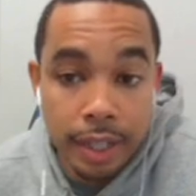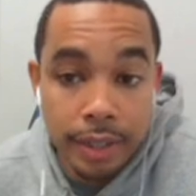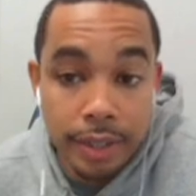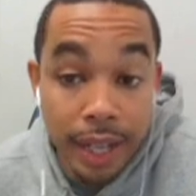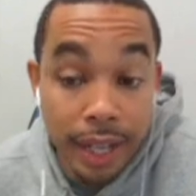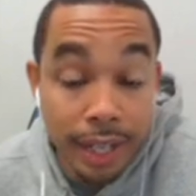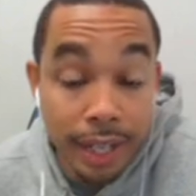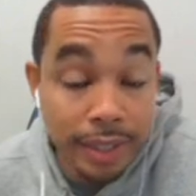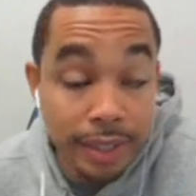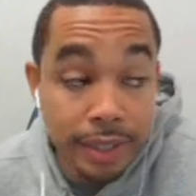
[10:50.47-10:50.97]

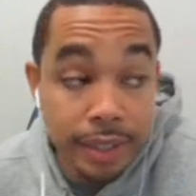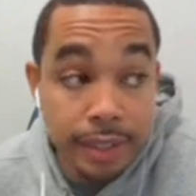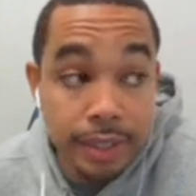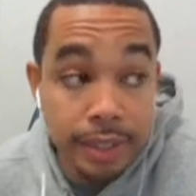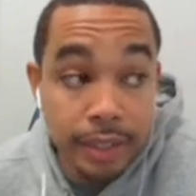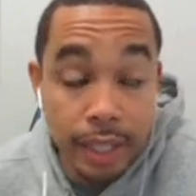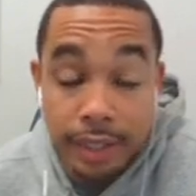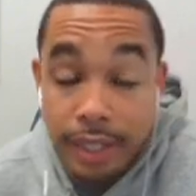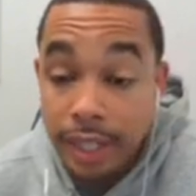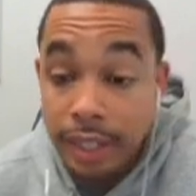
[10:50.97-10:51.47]
Dantas.
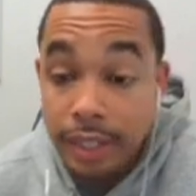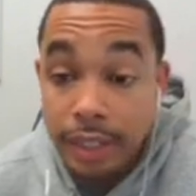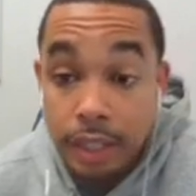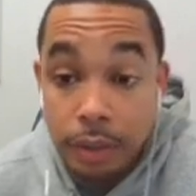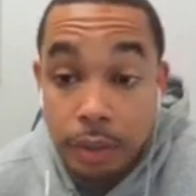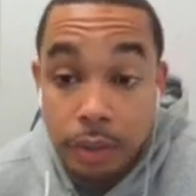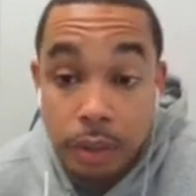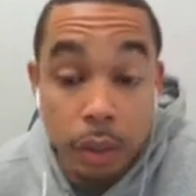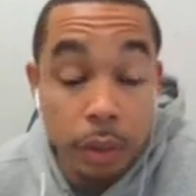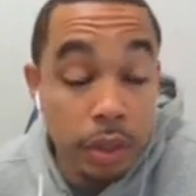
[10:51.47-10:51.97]
I think
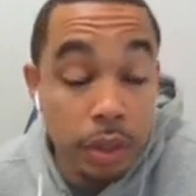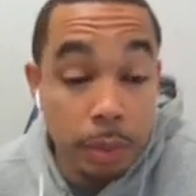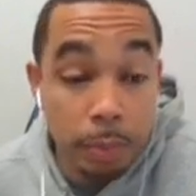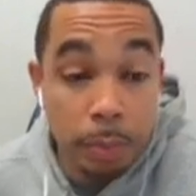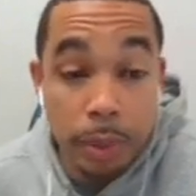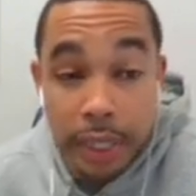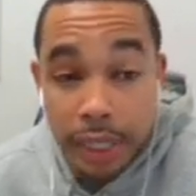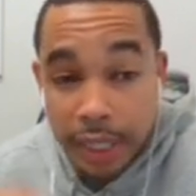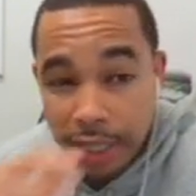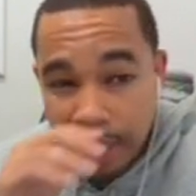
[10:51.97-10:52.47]
those are
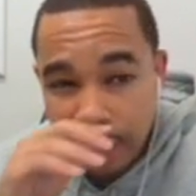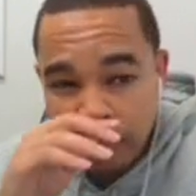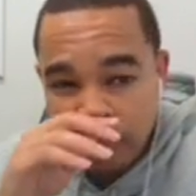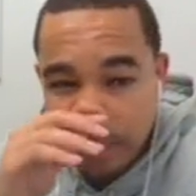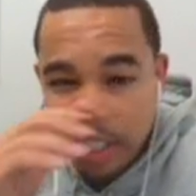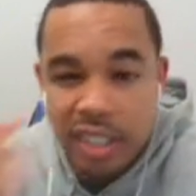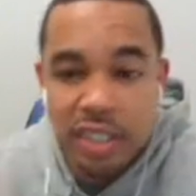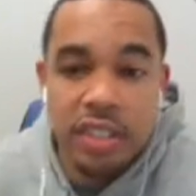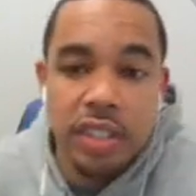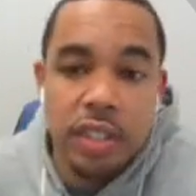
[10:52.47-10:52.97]
pretty good
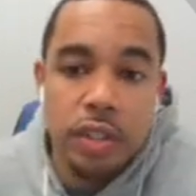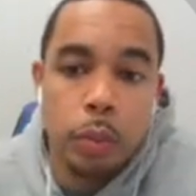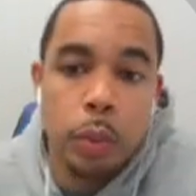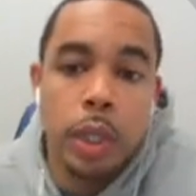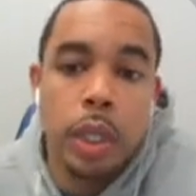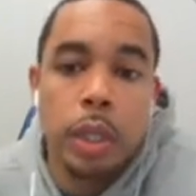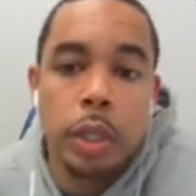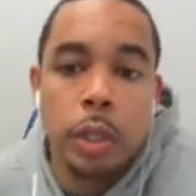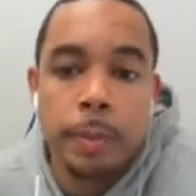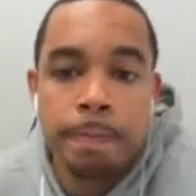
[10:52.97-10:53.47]
defenders as
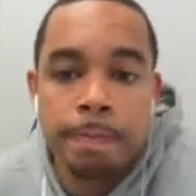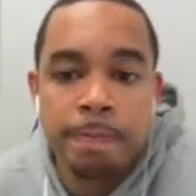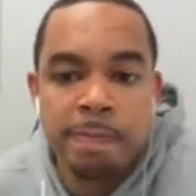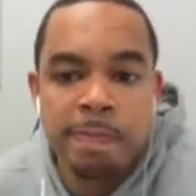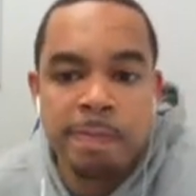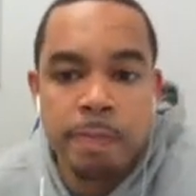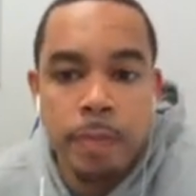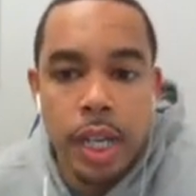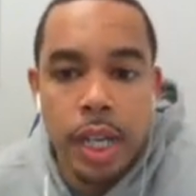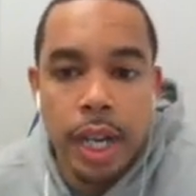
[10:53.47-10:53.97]
well.
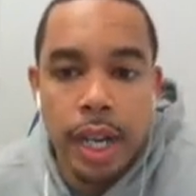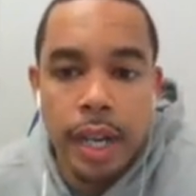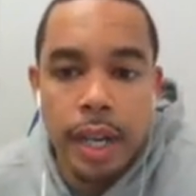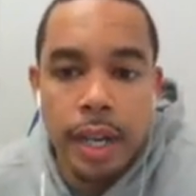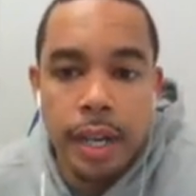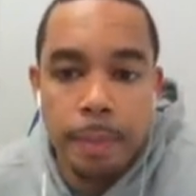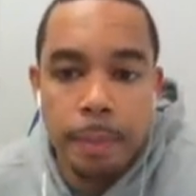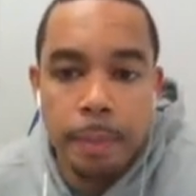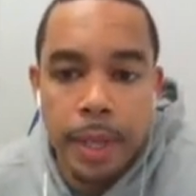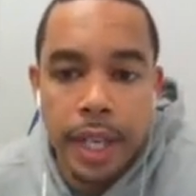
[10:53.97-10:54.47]

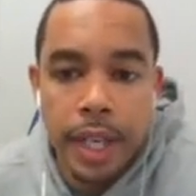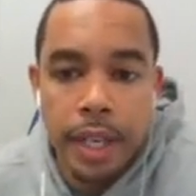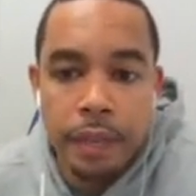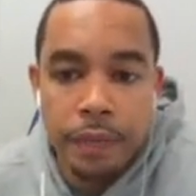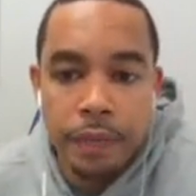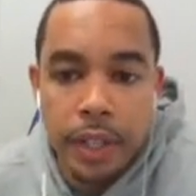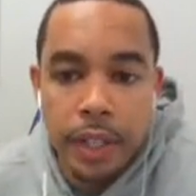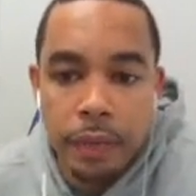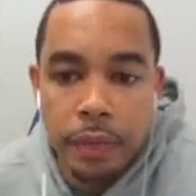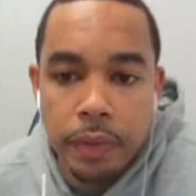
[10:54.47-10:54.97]
In the
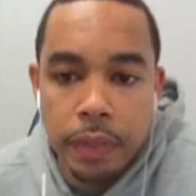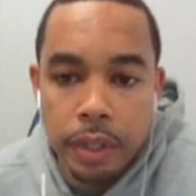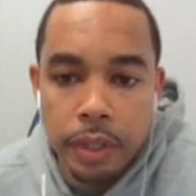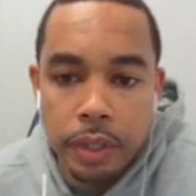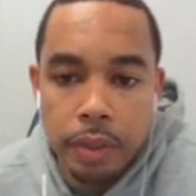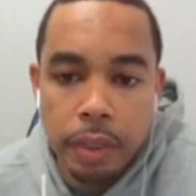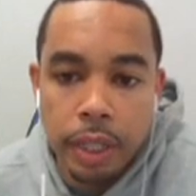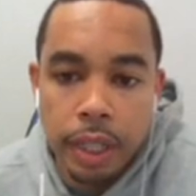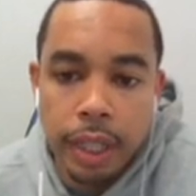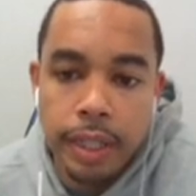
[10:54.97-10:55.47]
Fever,
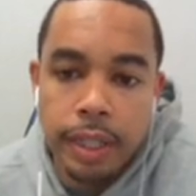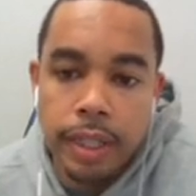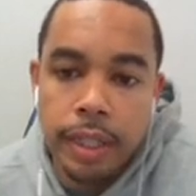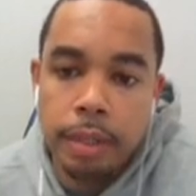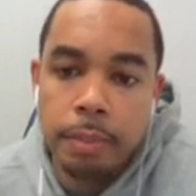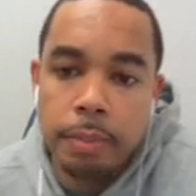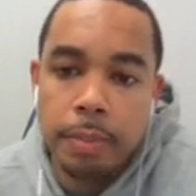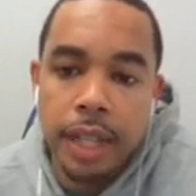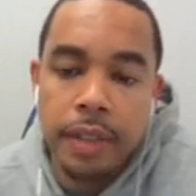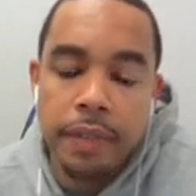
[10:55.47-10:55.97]
you look at
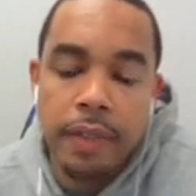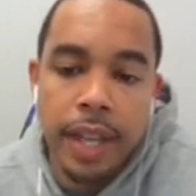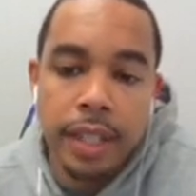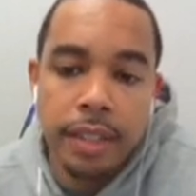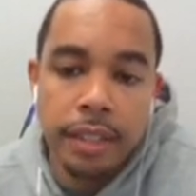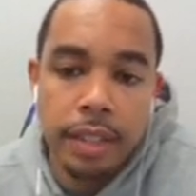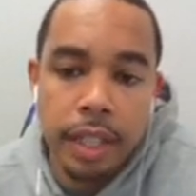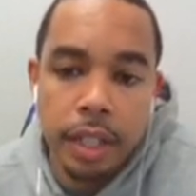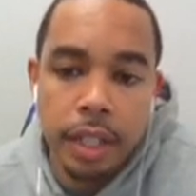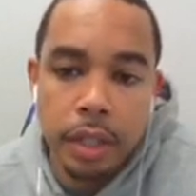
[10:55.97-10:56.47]
them, they've
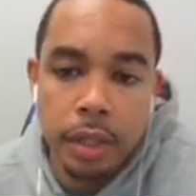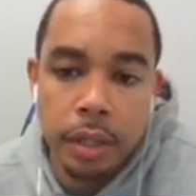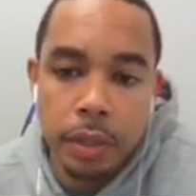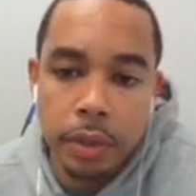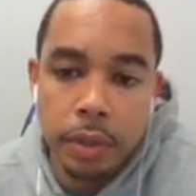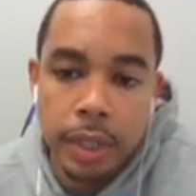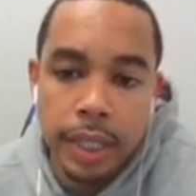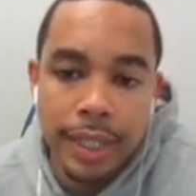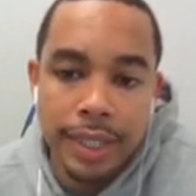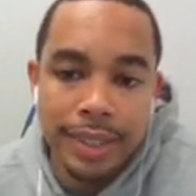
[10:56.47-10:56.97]
actually
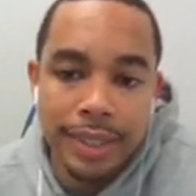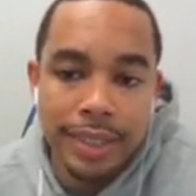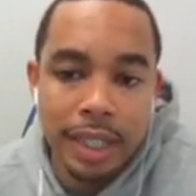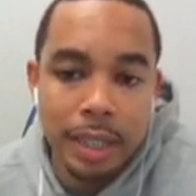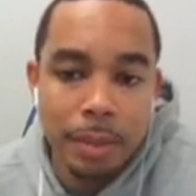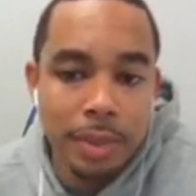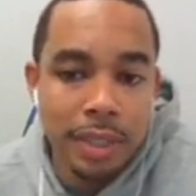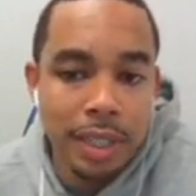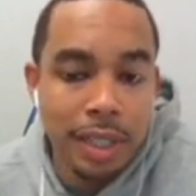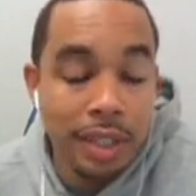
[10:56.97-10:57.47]
held
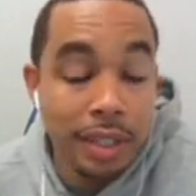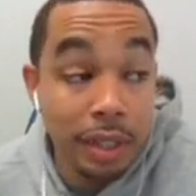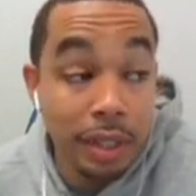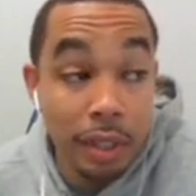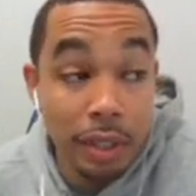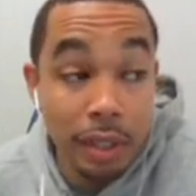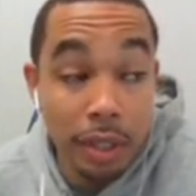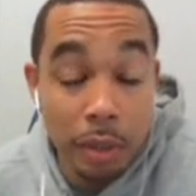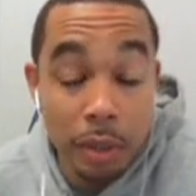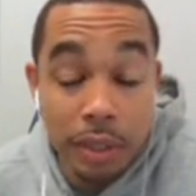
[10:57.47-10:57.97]
teams to the
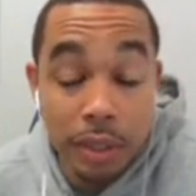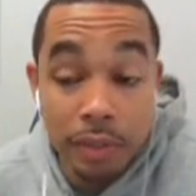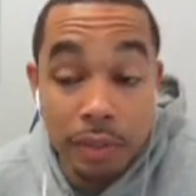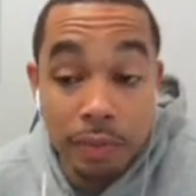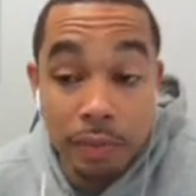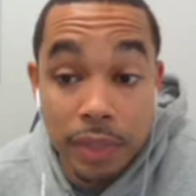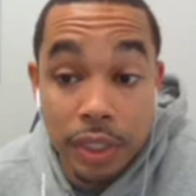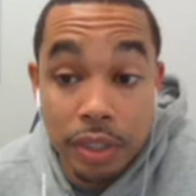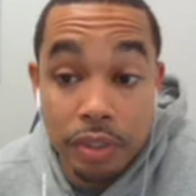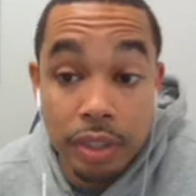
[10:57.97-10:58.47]
3rd lowest
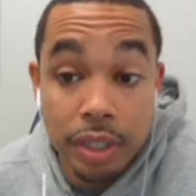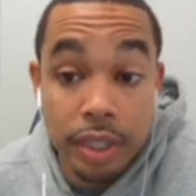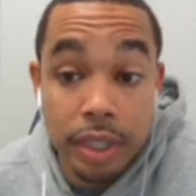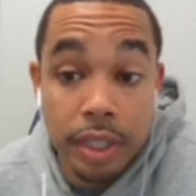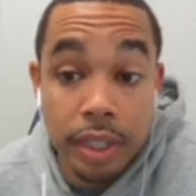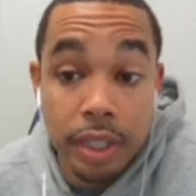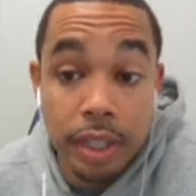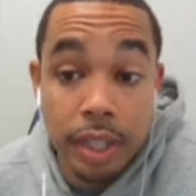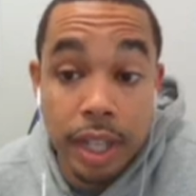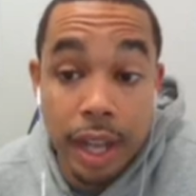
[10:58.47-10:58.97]

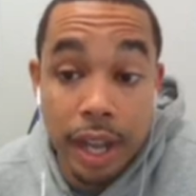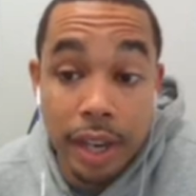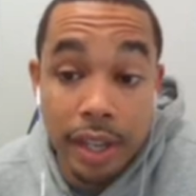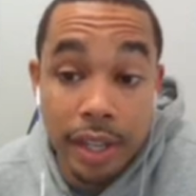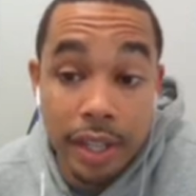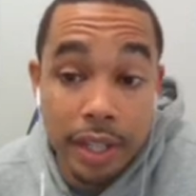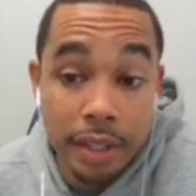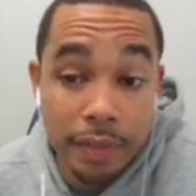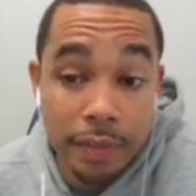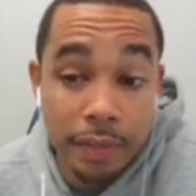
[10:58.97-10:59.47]
restricted
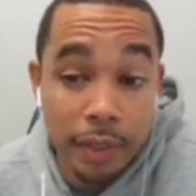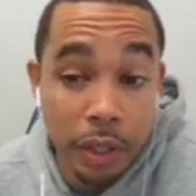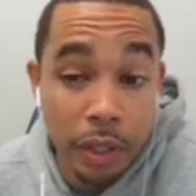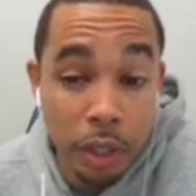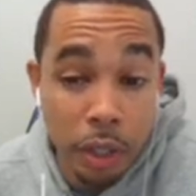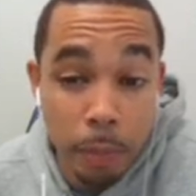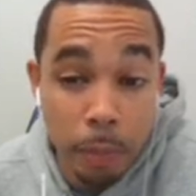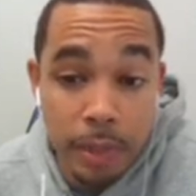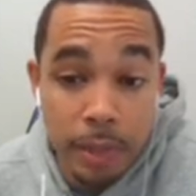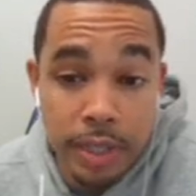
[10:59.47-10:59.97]
area field
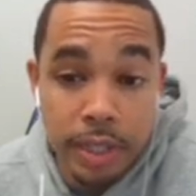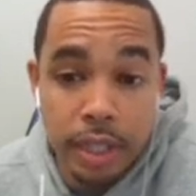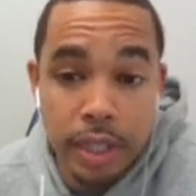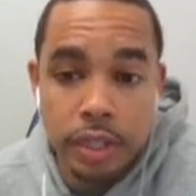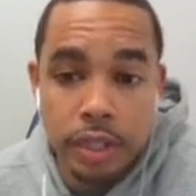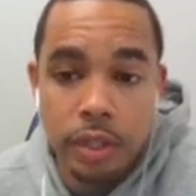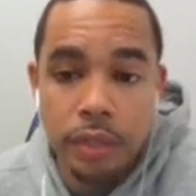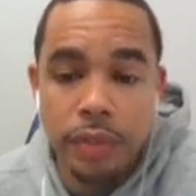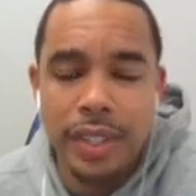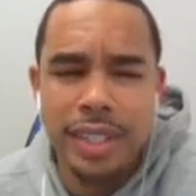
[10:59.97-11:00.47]
goal
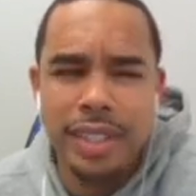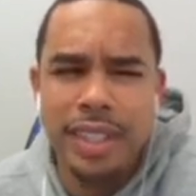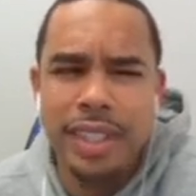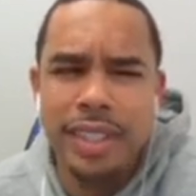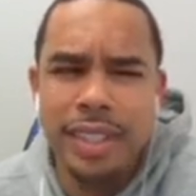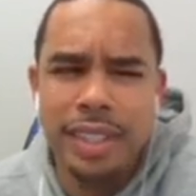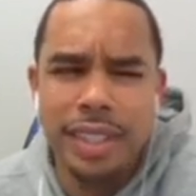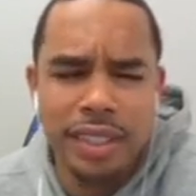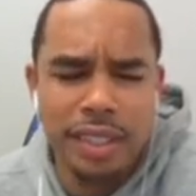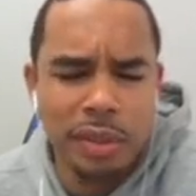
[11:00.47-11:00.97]
percentage over the
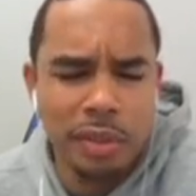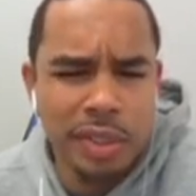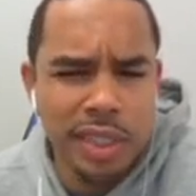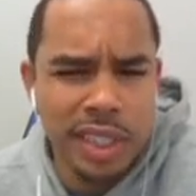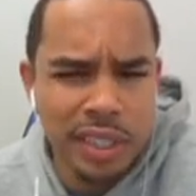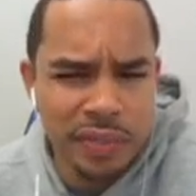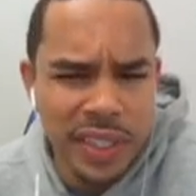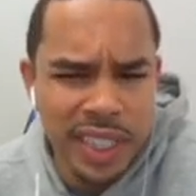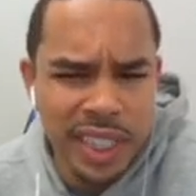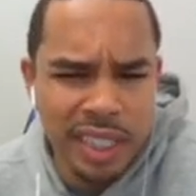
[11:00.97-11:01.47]
season, shooting
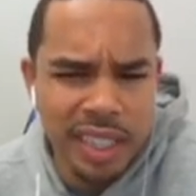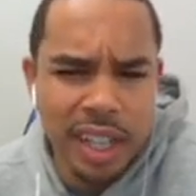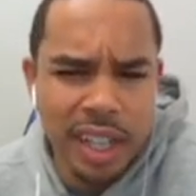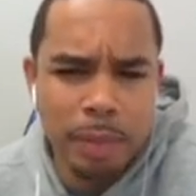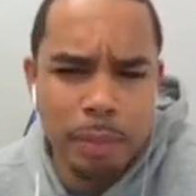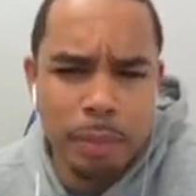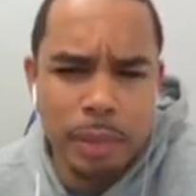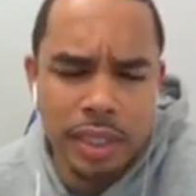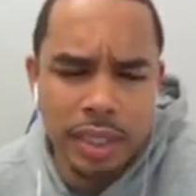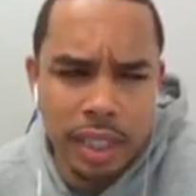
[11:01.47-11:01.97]
just
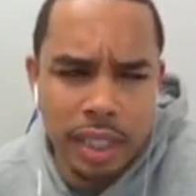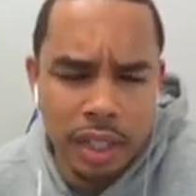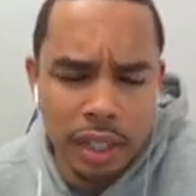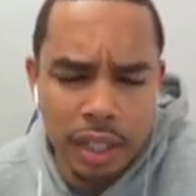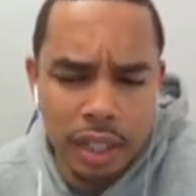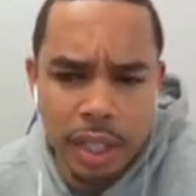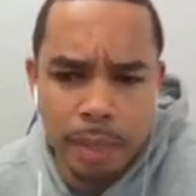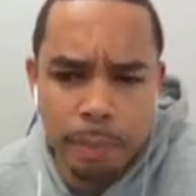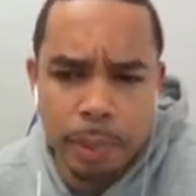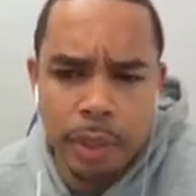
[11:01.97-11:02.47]
59% are
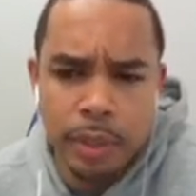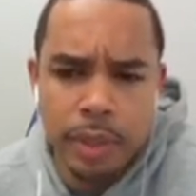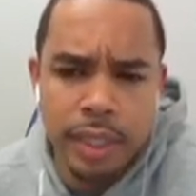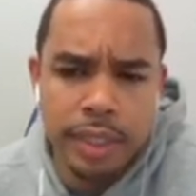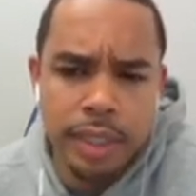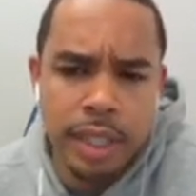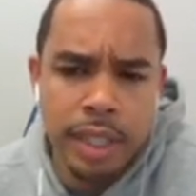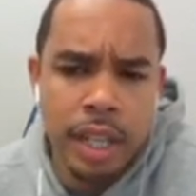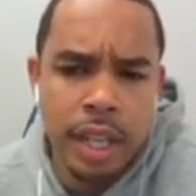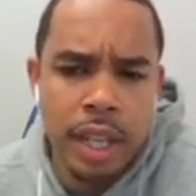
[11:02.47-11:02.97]
their opponents